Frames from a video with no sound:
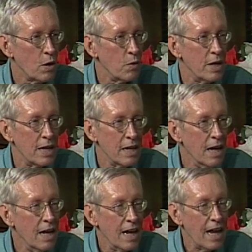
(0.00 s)
grid
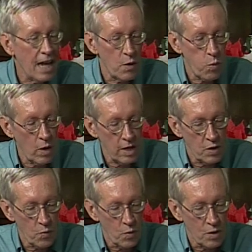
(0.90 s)
and what
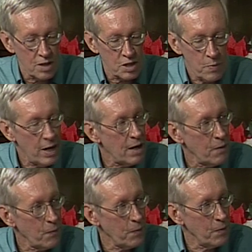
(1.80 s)
in the world does the power